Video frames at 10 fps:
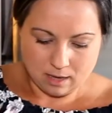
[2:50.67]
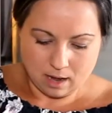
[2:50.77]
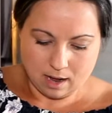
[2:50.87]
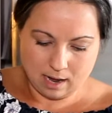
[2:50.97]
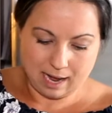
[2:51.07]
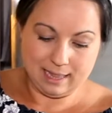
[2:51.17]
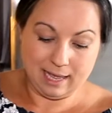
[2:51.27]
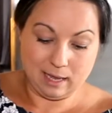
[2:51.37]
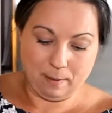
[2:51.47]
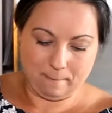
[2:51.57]
I
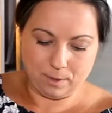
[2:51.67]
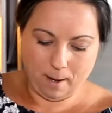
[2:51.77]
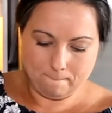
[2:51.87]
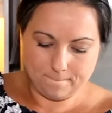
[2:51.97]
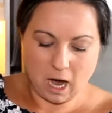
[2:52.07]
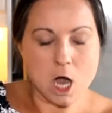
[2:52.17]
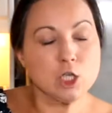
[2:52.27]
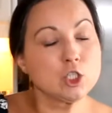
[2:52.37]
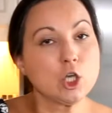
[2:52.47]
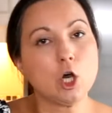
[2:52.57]
like pepper,
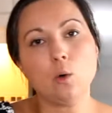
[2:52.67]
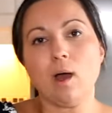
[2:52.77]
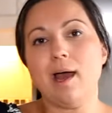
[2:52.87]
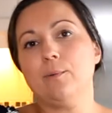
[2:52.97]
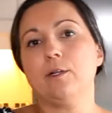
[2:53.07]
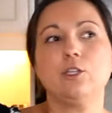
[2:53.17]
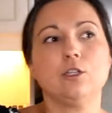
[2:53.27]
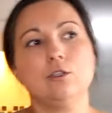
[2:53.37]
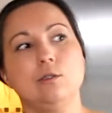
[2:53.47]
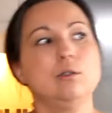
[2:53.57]
so I will
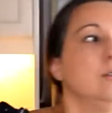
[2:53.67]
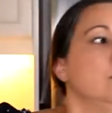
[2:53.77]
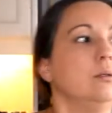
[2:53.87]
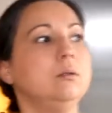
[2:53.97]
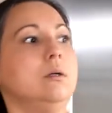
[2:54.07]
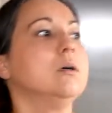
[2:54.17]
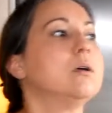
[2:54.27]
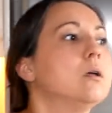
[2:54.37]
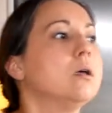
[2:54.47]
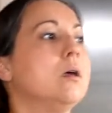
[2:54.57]
do
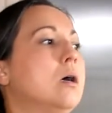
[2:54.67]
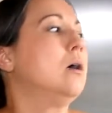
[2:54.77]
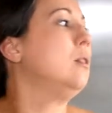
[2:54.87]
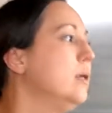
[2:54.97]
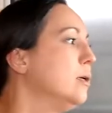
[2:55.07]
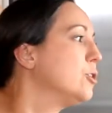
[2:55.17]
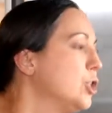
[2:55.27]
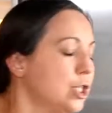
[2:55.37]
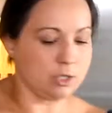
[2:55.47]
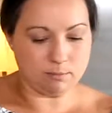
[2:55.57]
a little
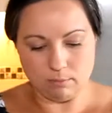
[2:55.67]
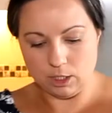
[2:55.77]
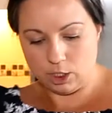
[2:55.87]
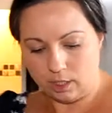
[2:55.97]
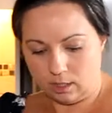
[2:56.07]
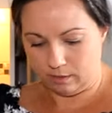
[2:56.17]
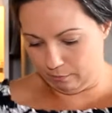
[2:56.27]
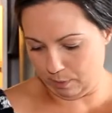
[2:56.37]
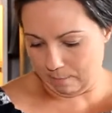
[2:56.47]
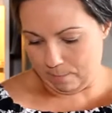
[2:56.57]
shimmy shake of
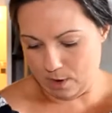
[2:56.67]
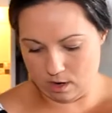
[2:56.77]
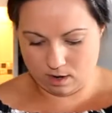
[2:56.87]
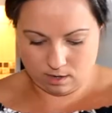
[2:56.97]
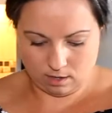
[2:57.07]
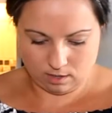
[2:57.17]
pepper.